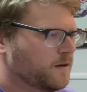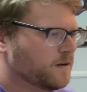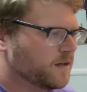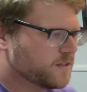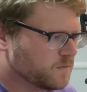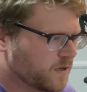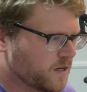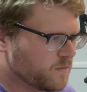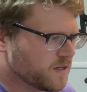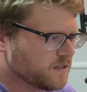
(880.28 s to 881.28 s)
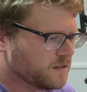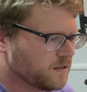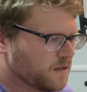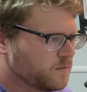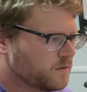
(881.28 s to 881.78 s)
That's why I'm messing
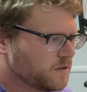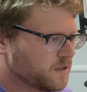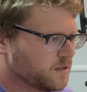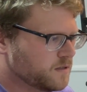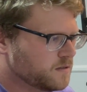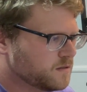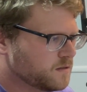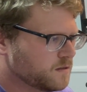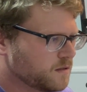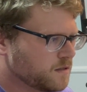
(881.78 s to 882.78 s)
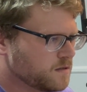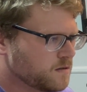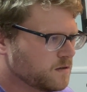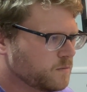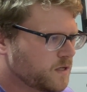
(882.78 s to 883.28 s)
it up, is
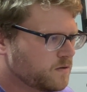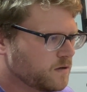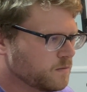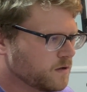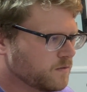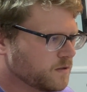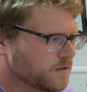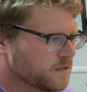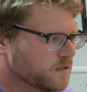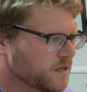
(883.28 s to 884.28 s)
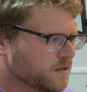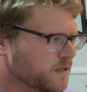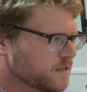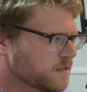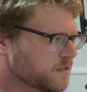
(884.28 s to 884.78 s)
turn the metronome off to listen to how
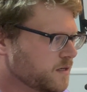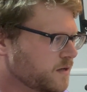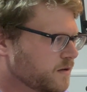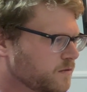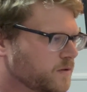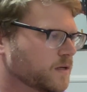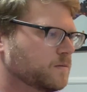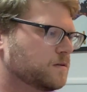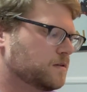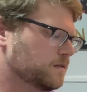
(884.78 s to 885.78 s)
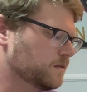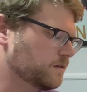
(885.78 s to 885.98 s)
nice the stereo effect was.